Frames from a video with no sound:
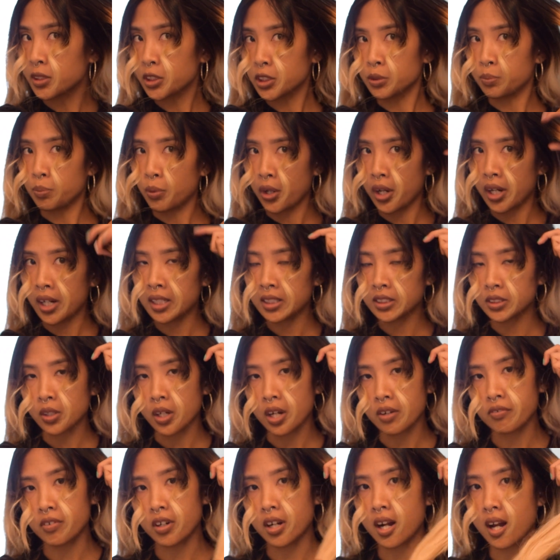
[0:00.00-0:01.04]
much just braiding, so
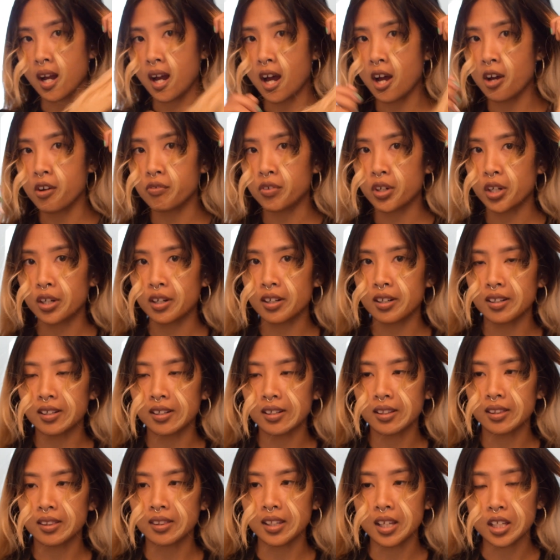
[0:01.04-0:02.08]
however
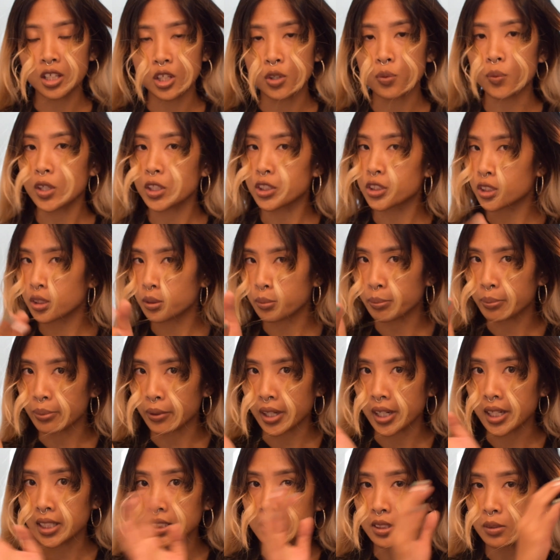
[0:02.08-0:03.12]
thick you want your
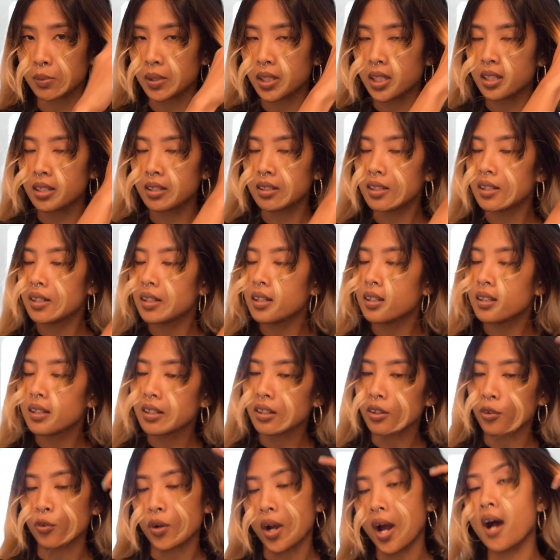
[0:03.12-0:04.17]
braid to be,
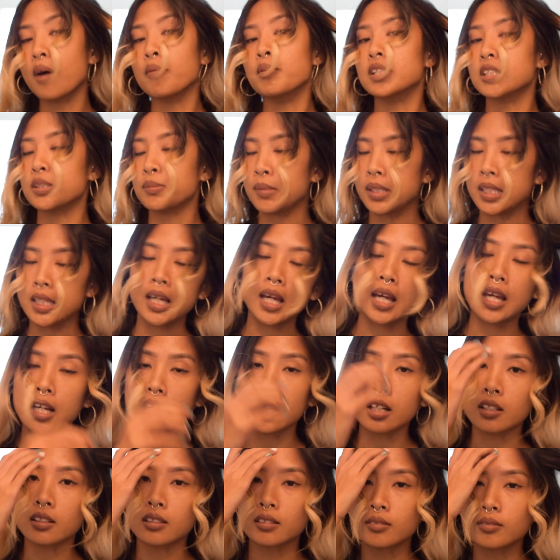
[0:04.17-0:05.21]
grab as many
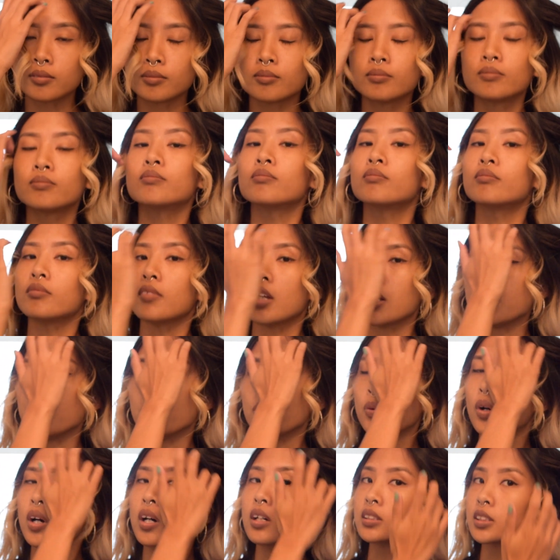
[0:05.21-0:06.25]
hair that
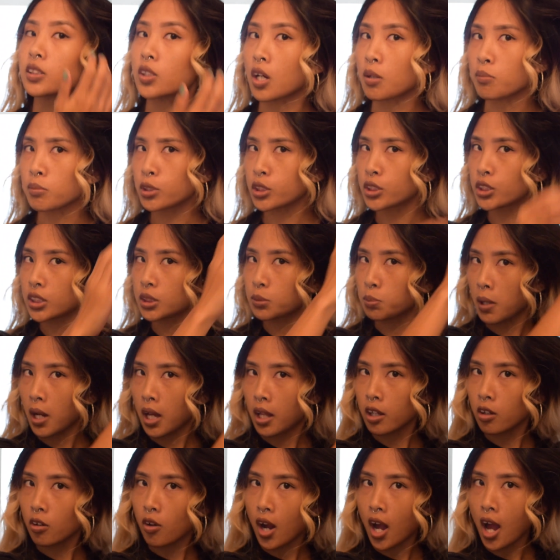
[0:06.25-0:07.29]
you want. So I'm gonna just
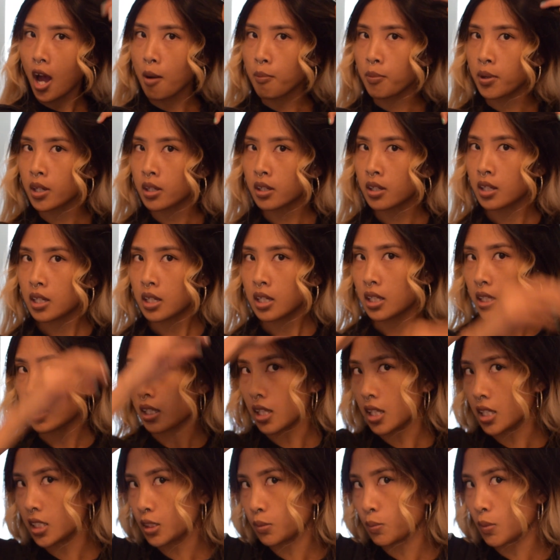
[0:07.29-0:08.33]
probably grab
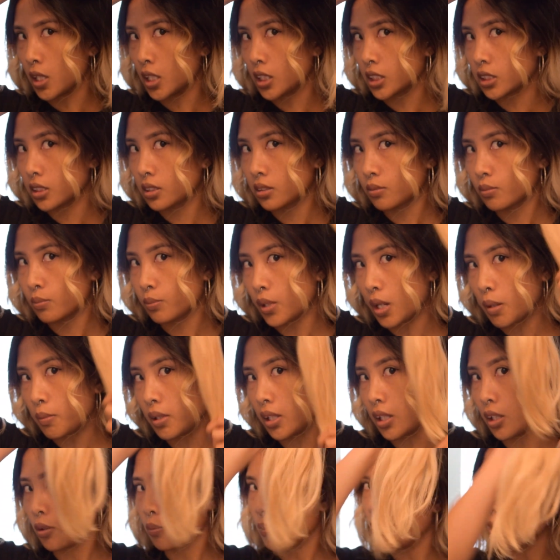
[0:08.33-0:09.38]
this much, probably
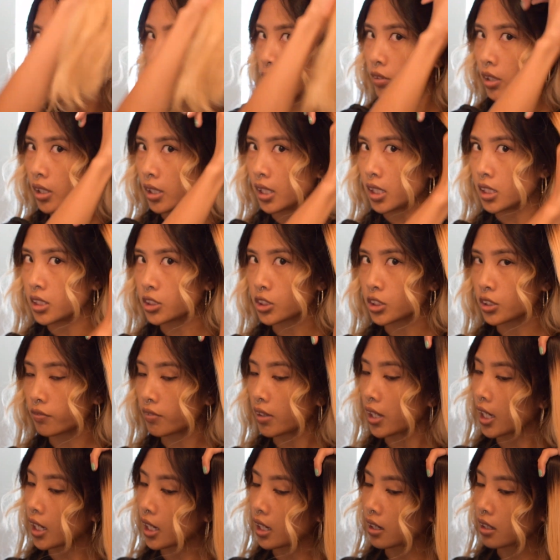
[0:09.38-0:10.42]
a little bit over an inch of
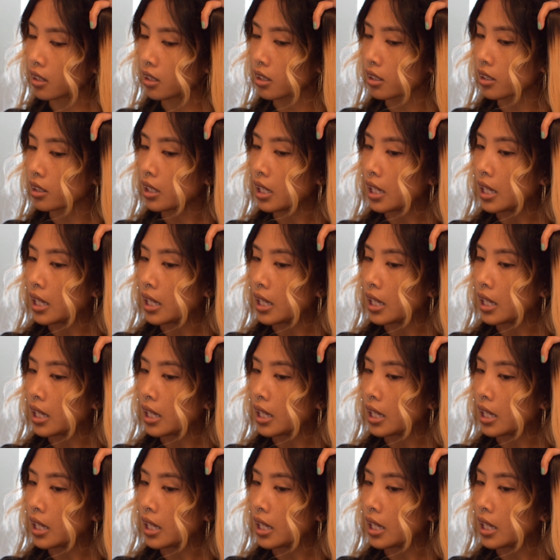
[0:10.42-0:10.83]
hair,